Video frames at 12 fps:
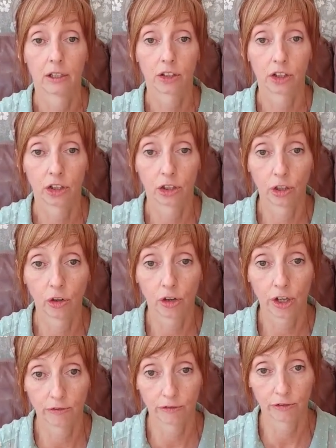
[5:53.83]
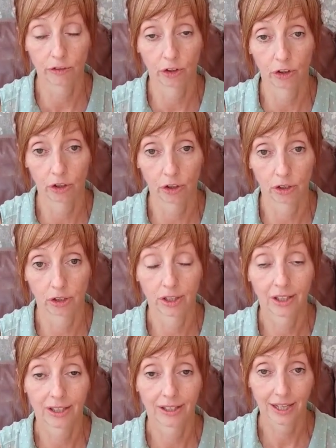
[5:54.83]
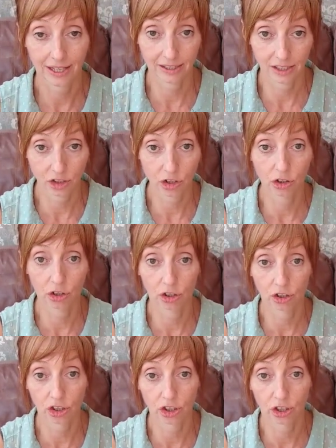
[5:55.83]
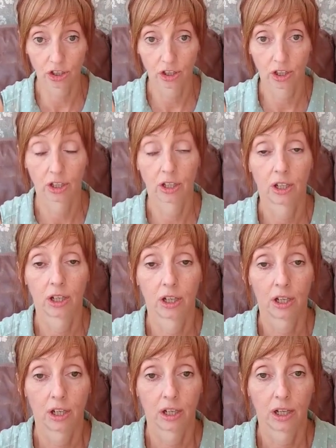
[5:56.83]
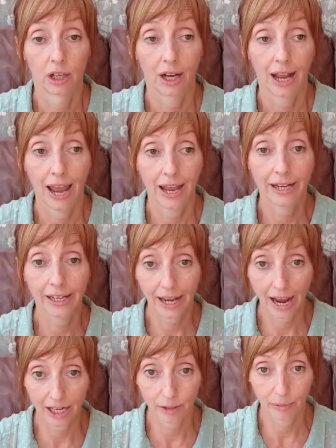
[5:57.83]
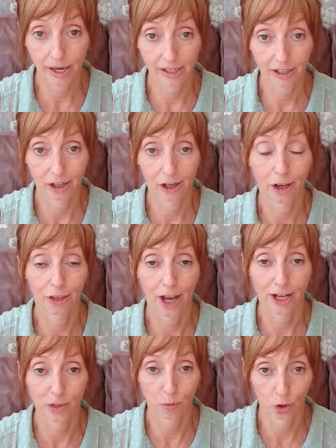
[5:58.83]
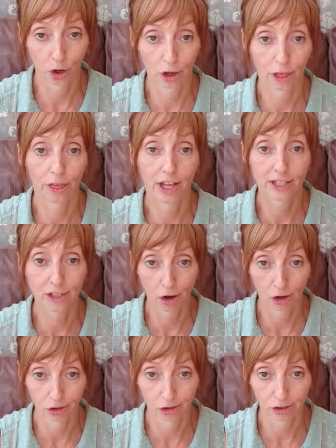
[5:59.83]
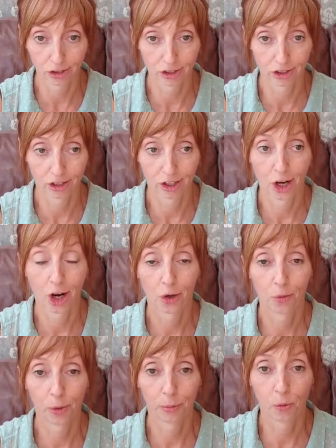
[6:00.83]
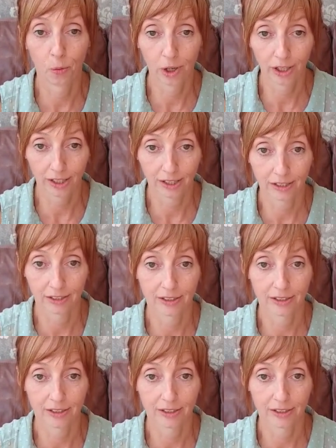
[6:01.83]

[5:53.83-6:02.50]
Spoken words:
that you're looking for, get in touch. Any cake maker that is worth their salt will be willing